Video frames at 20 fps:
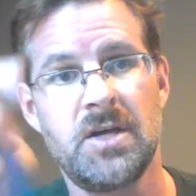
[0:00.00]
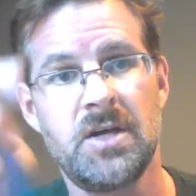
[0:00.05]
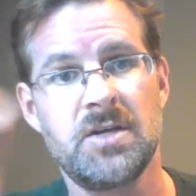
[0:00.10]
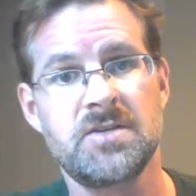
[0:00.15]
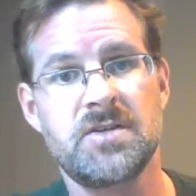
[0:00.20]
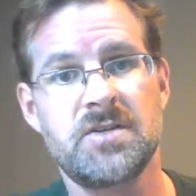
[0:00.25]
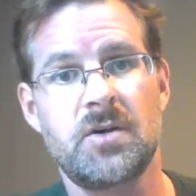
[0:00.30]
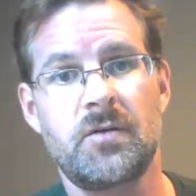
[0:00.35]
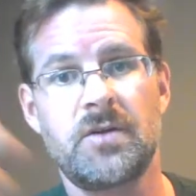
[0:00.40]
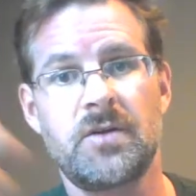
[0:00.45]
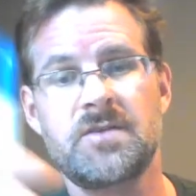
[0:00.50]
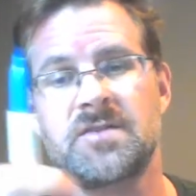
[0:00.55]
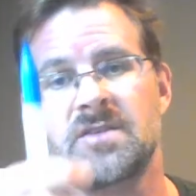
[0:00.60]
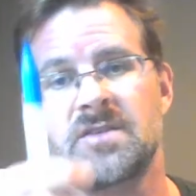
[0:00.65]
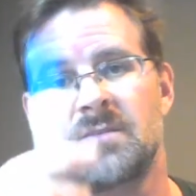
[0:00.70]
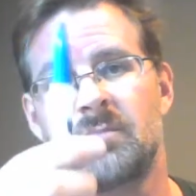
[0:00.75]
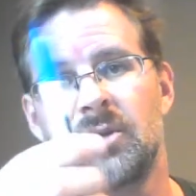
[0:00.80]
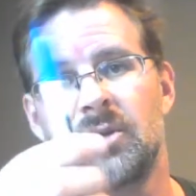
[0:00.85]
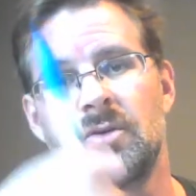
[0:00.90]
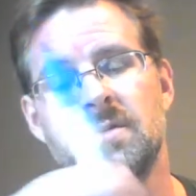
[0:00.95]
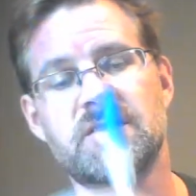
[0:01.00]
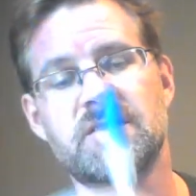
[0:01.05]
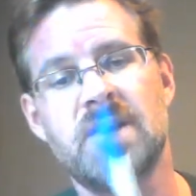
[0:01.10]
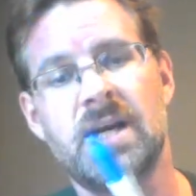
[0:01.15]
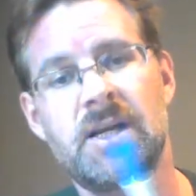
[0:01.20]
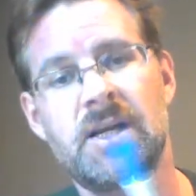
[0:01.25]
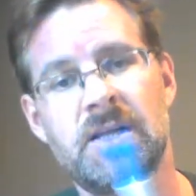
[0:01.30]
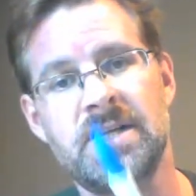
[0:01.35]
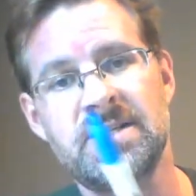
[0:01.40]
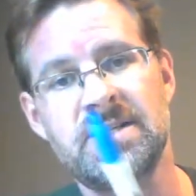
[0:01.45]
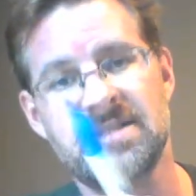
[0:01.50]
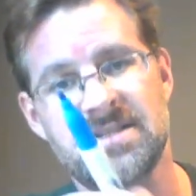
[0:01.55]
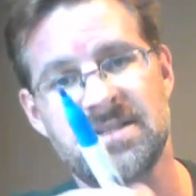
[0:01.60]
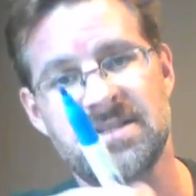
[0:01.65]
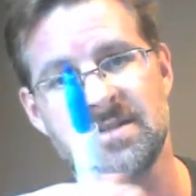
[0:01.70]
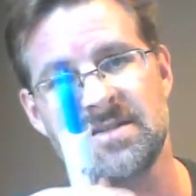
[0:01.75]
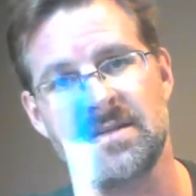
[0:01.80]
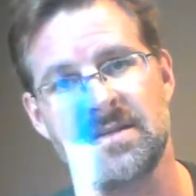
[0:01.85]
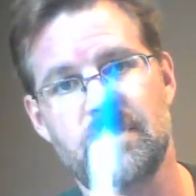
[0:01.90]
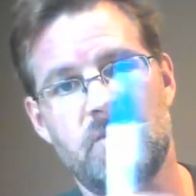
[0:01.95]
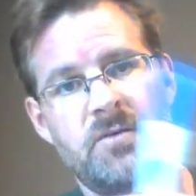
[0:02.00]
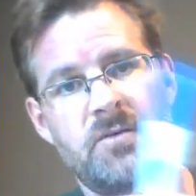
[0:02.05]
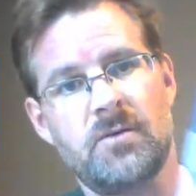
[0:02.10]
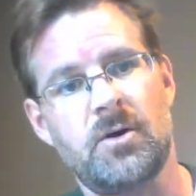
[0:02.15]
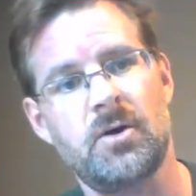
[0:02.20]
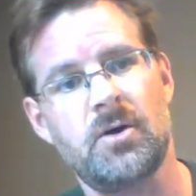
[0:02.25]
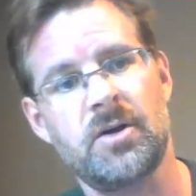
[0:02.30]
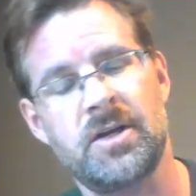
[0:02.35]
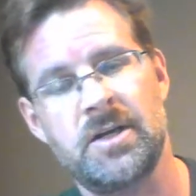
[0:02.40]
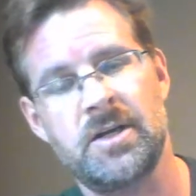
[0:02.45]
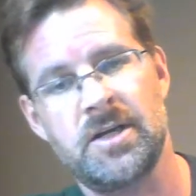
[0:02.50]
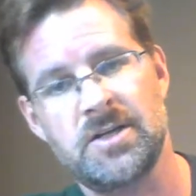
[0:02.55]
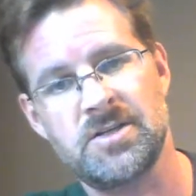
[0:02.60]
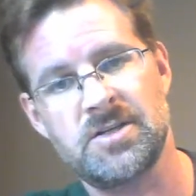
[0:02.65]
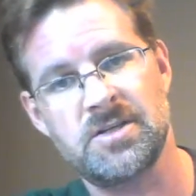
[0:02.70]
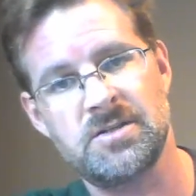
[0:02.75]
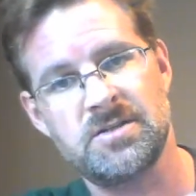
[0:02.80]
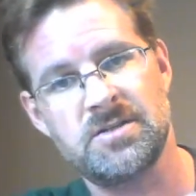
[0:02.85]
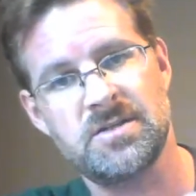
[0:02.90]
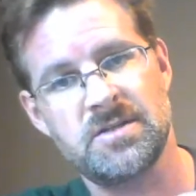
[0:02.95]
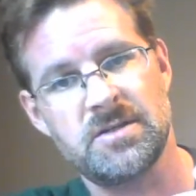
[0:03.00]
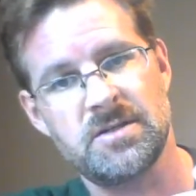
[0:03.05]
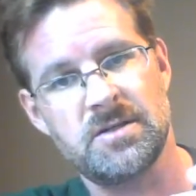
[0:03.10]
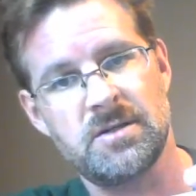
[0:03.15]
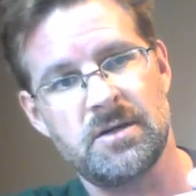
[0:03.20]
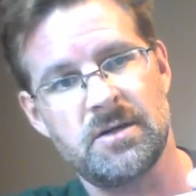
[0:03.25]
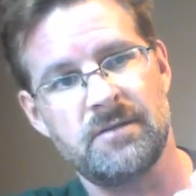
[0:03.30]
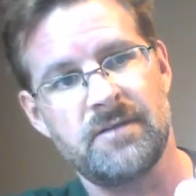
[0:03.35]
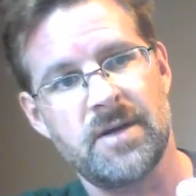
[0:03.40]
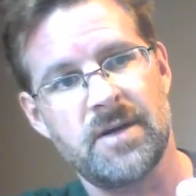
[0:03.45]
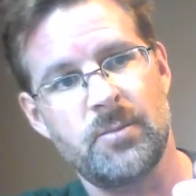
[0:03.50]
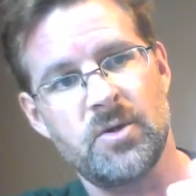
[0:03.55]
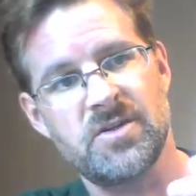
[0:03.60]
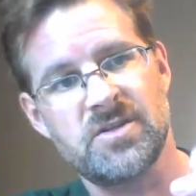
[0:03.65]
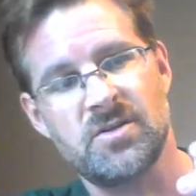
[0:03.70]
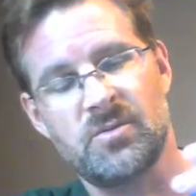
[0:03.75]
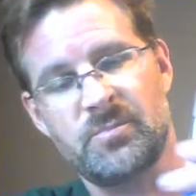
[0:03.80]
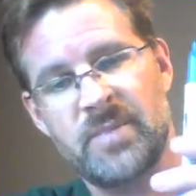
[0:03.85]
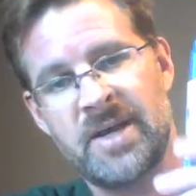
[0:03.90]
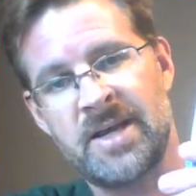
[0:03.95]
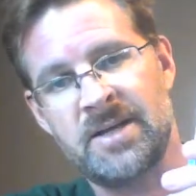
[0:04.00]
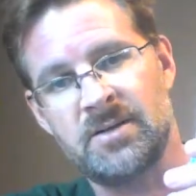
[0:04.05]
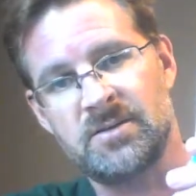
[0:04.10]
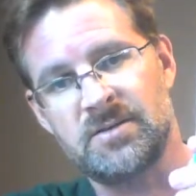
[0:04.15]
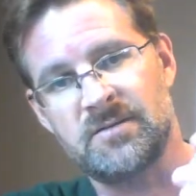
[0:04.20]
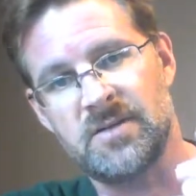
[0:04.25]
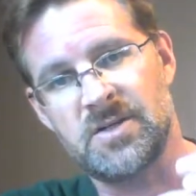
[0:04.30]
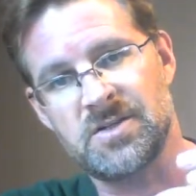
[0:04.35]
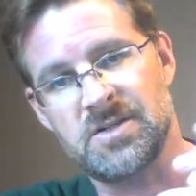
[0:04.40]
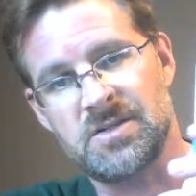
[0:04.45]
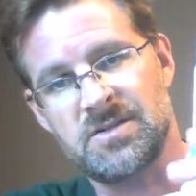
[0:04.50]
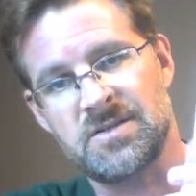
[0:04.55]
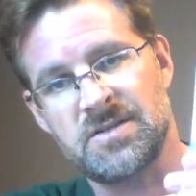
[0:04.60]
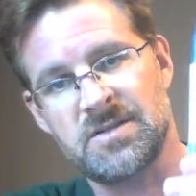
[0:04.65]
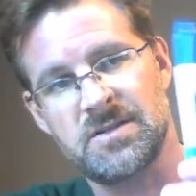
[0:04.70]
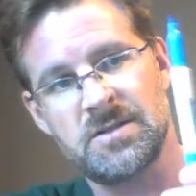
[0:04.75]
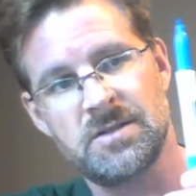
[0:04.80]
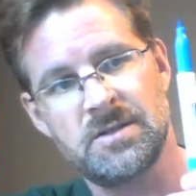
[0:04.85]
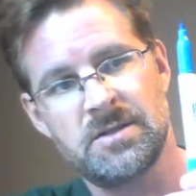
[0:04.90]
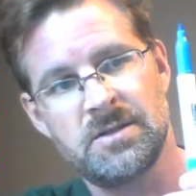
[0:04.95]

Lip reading: So this is a blue cycling system through all connections of vibrational panel divisions.